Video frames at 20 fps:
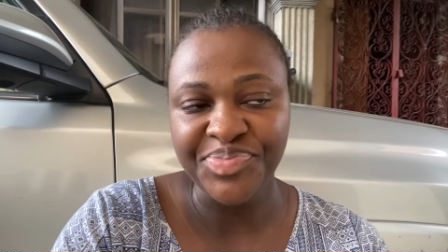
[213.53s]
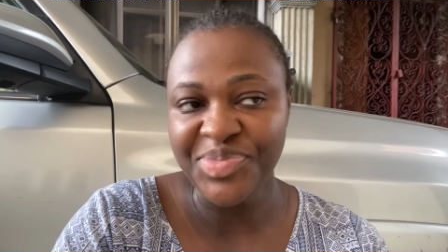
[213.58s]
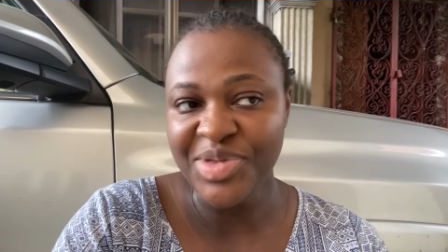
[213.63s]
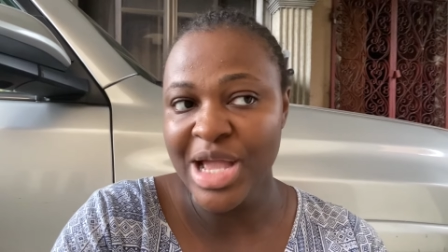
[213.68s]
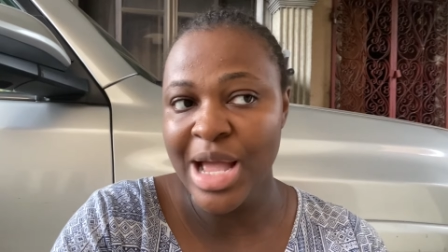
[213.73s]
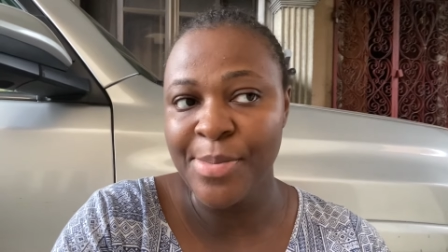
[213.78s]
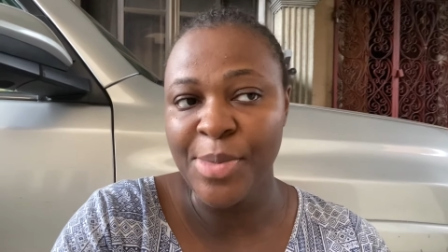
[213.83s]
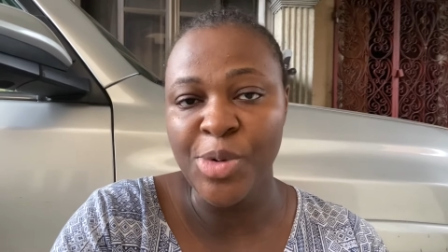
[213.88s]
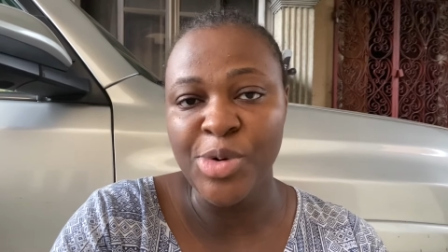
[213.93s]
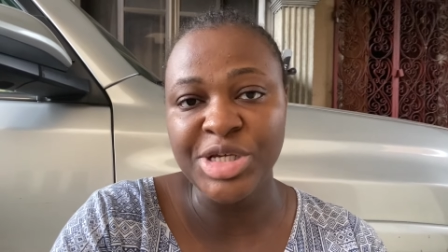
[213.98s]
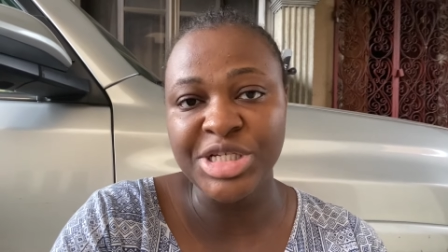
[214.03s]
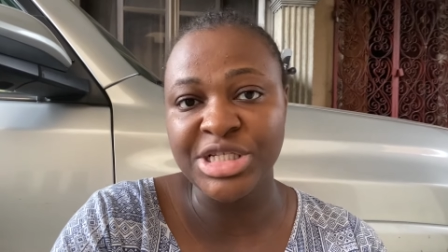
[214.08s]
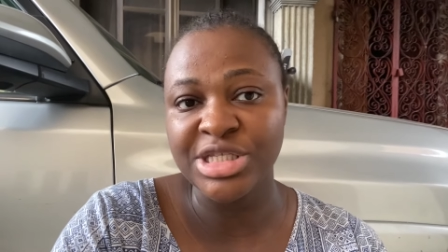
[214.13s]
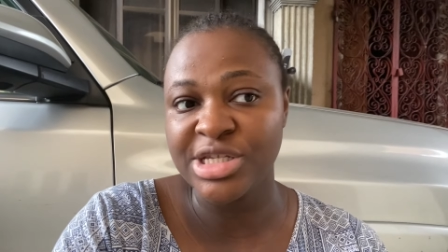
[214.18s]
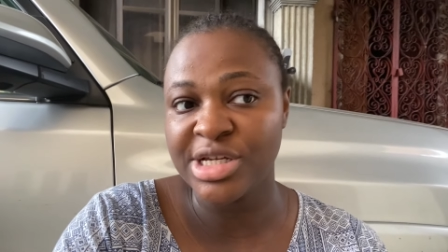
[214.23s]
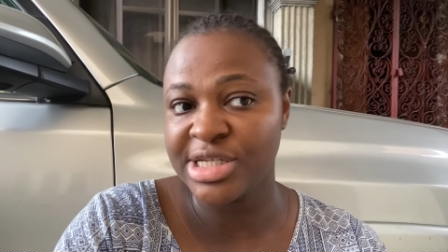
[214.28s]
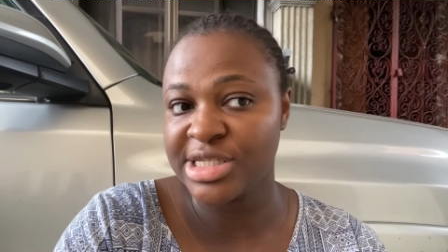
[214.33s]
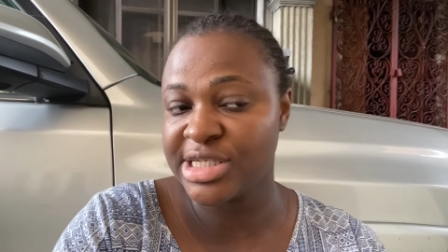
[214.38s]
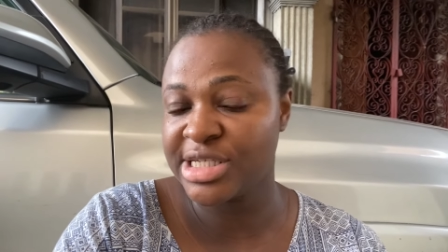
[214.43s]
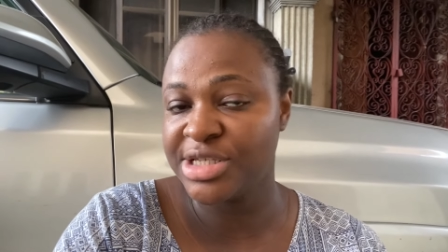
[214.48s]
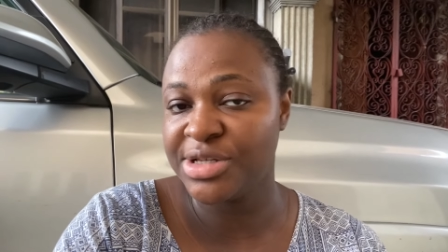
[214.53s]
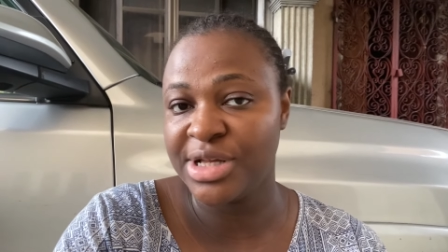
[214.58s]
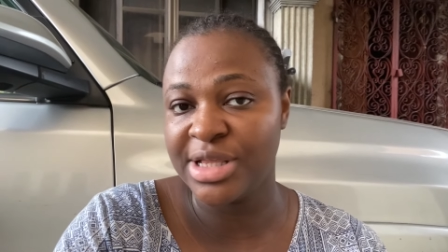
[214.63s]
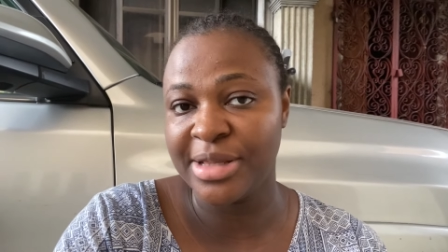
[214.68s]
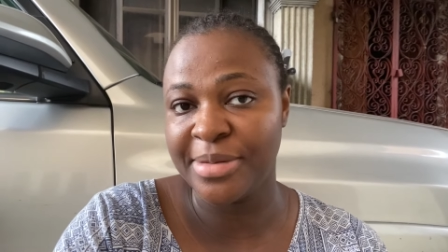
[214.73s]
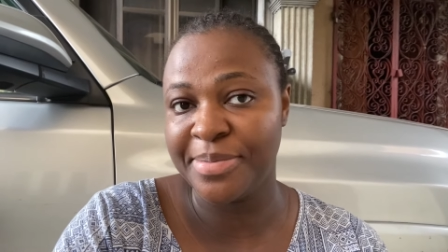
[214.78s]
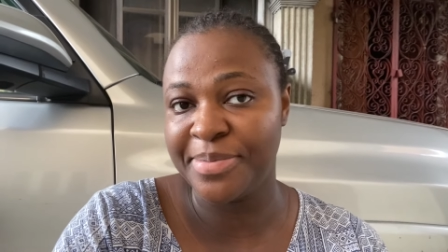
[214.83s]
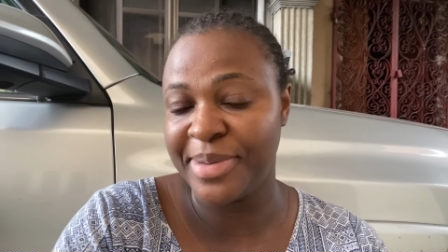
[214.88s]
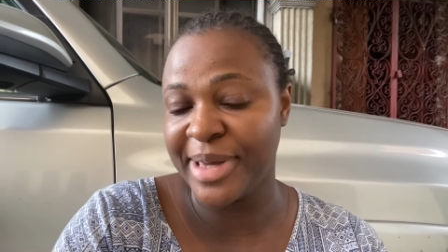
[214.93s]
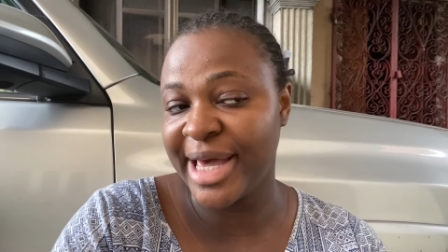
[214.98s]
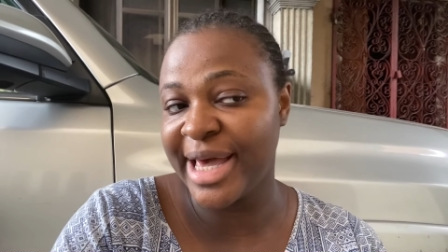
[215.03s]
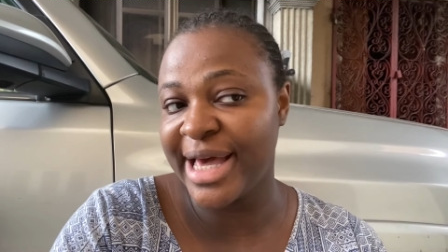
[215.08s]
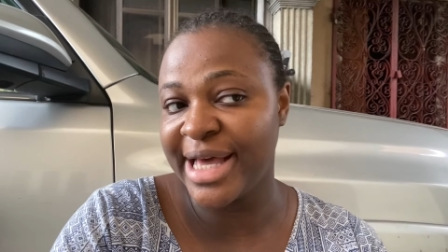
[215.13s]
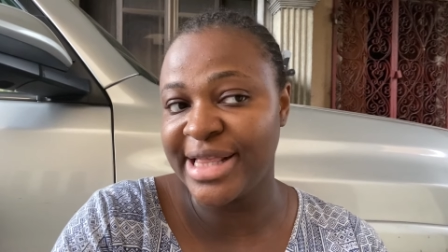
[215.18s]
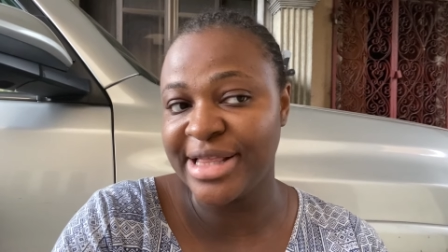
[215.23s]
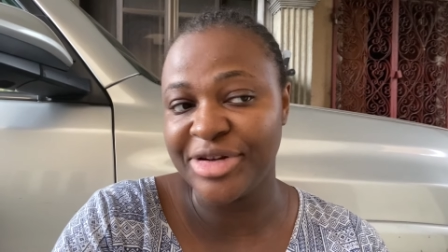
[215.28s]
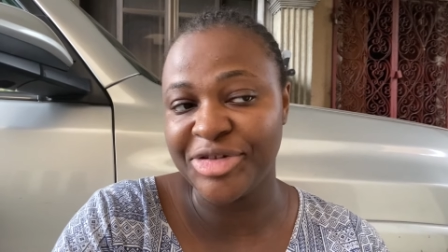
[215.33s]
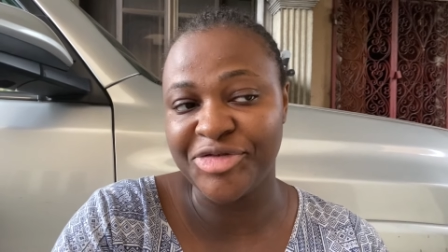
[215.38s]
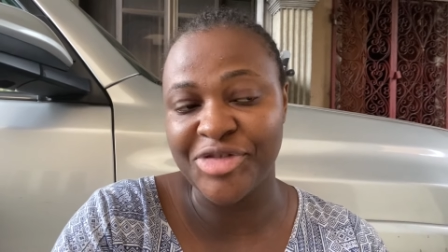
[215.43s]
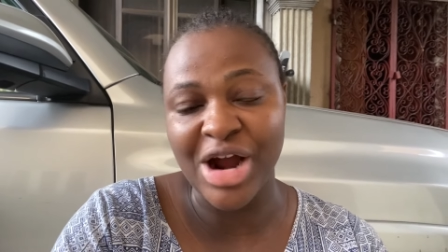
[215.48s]
i'm always tossing on the
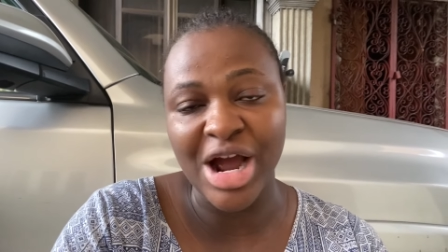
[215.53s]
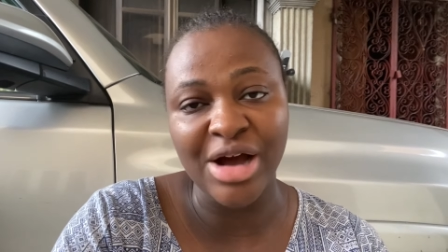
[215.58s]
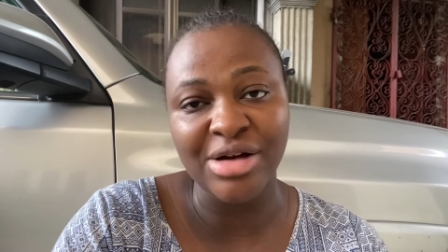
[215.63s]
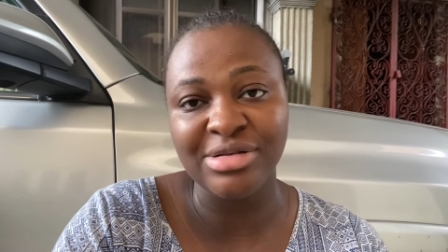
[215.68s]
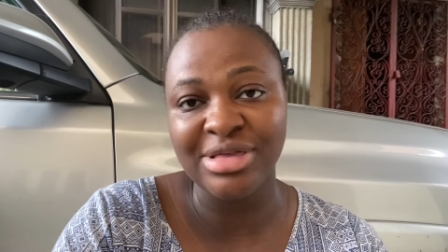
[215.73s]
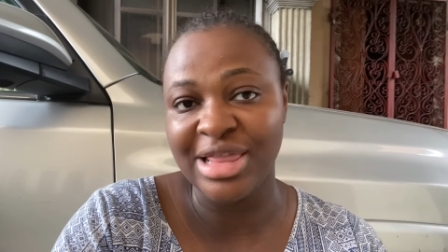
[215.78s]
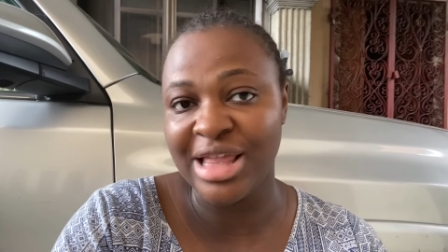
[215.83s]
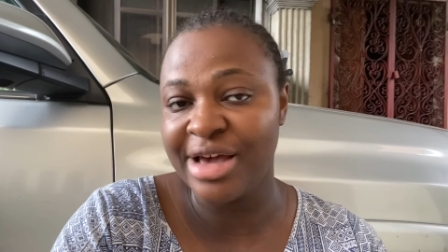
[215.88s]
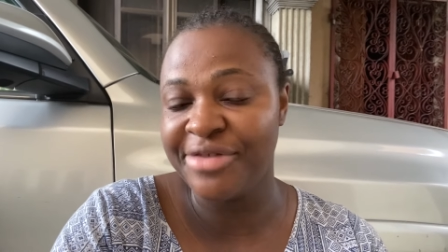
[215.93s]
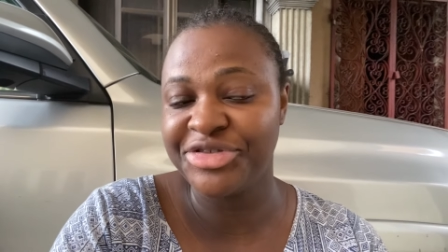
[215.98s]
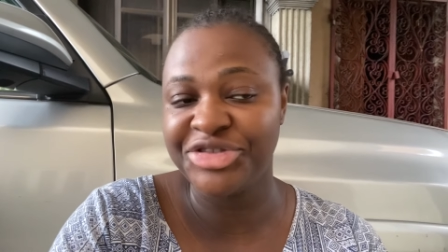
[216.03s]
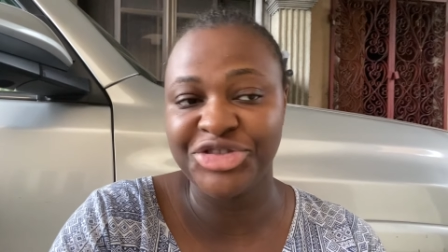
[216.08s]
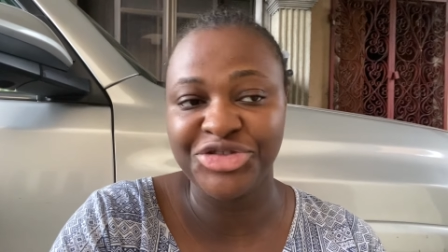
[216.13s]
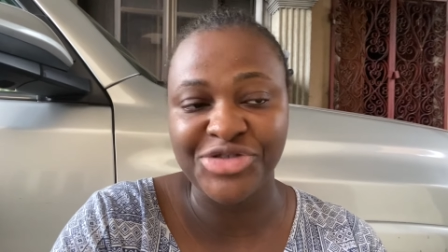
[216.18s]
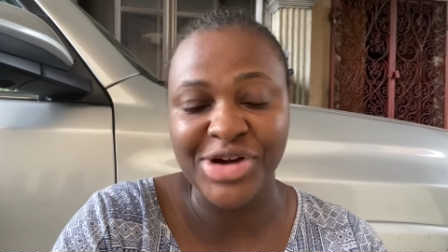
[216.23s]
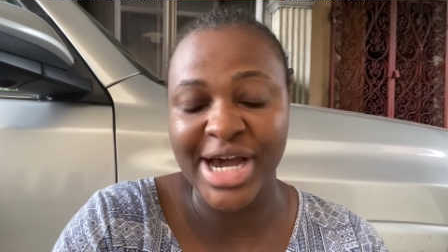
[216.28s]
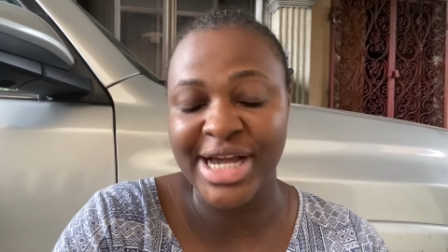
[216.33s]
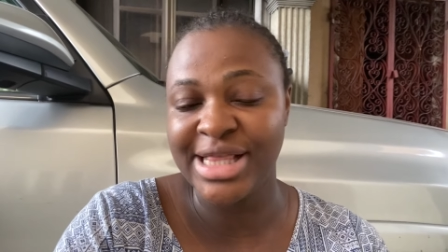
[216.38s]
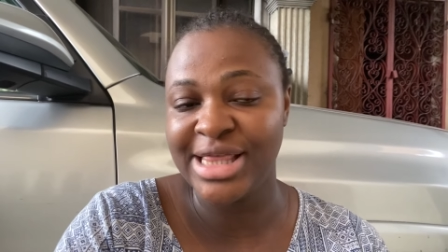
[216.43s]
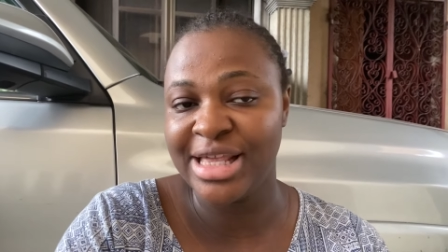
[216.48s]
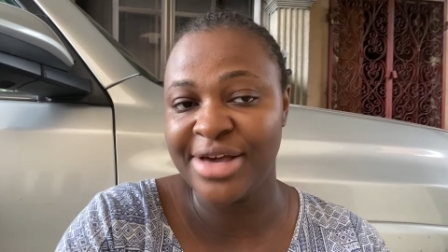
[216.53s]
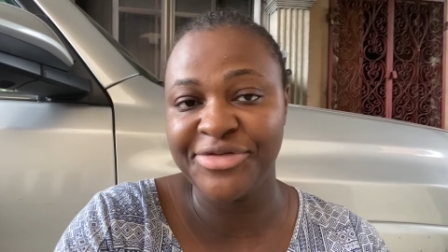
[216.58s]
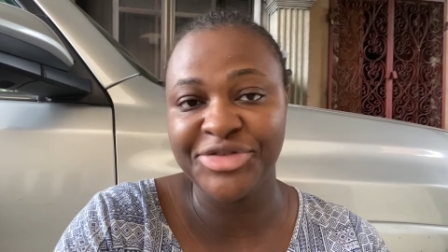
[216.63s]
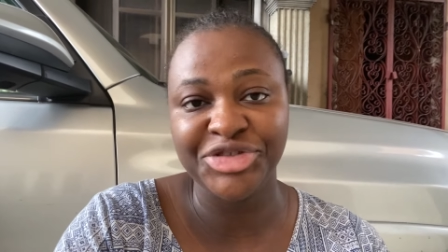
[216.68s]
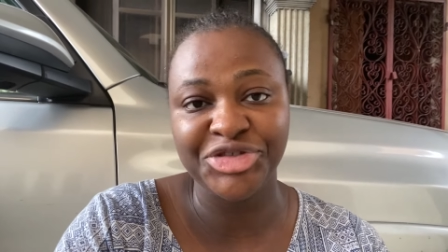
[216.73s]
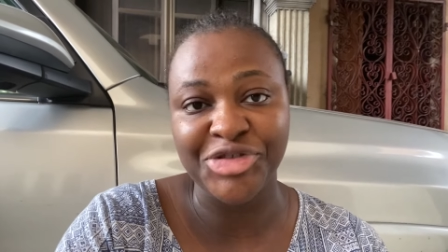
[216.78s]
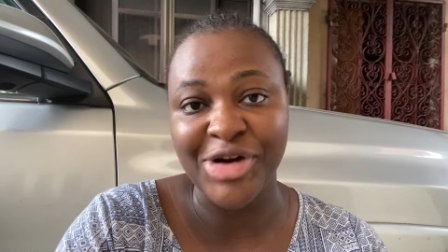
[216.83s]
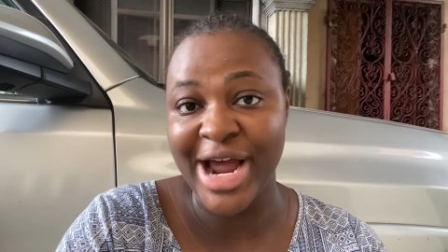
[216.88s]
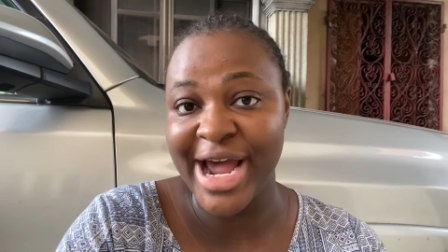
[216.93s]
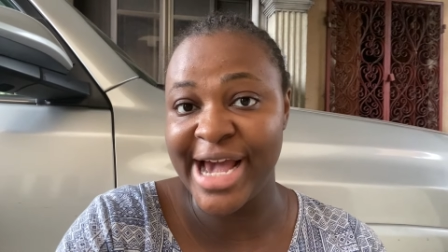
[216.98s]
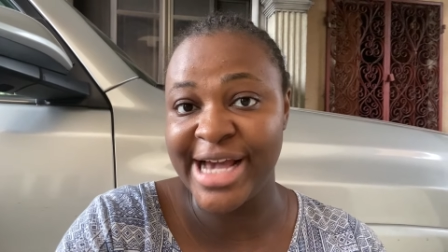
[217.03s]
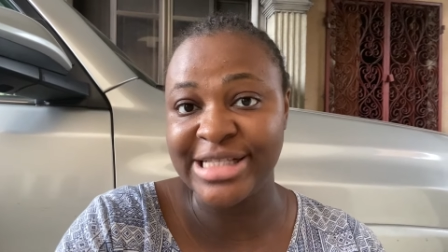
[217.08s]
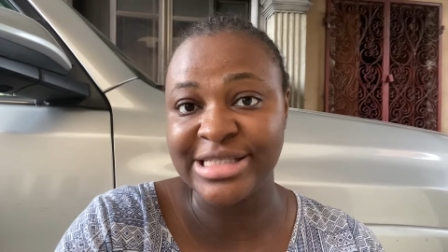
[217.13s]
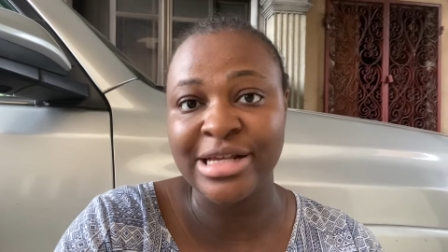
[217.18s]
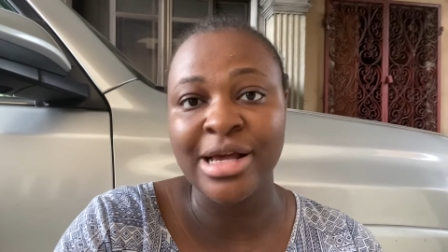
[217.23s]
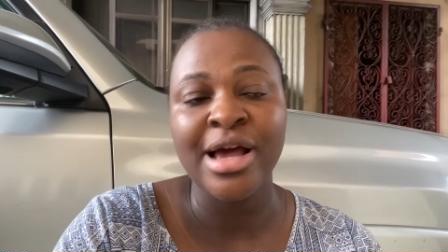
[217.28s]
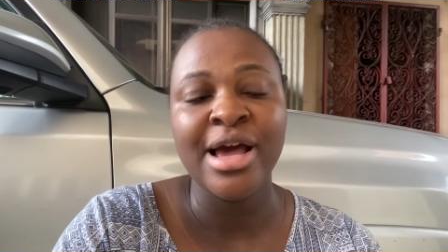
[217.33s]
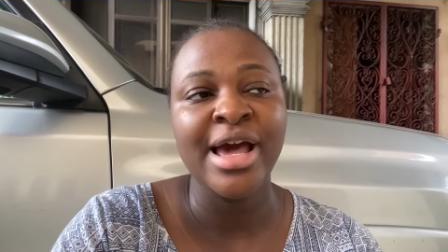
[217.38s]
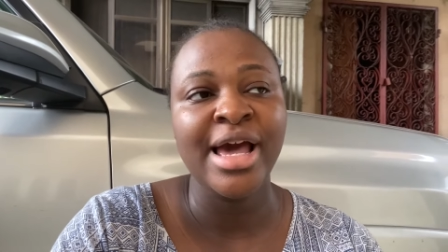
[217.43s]
bed around left right left right